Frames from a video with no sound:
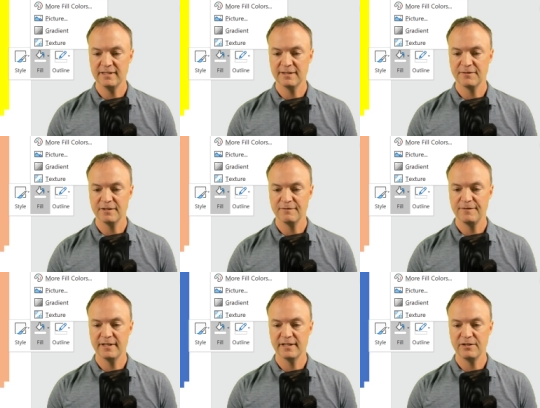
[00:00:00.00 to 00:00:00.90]
a different
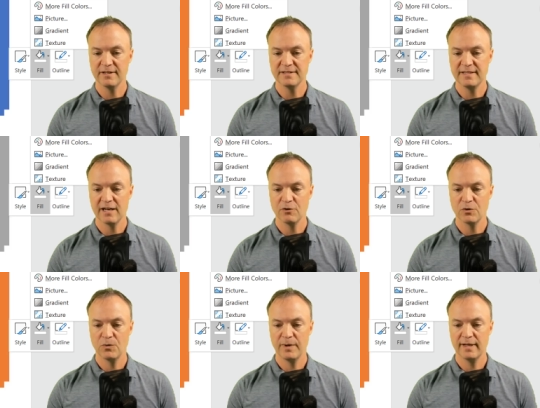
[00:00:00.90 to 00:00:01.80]
fill, you can see how
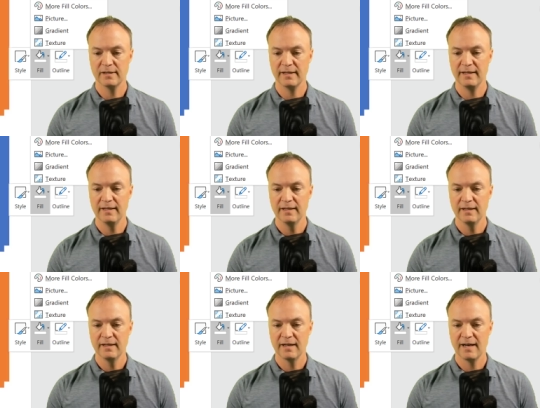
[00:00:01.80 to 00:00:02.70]
quickly
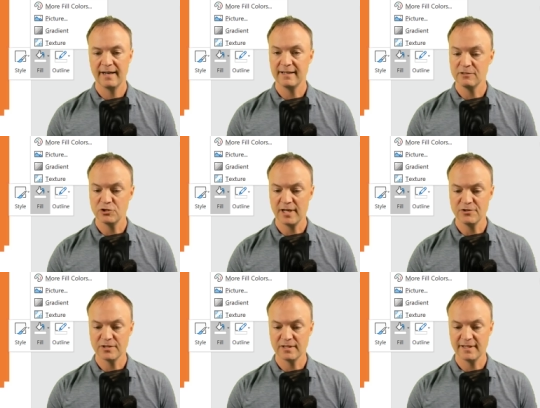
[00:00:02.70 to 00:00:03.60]
I can
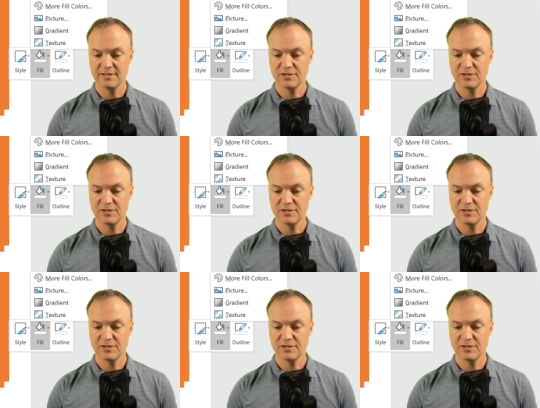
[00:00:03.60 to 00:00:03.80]
change it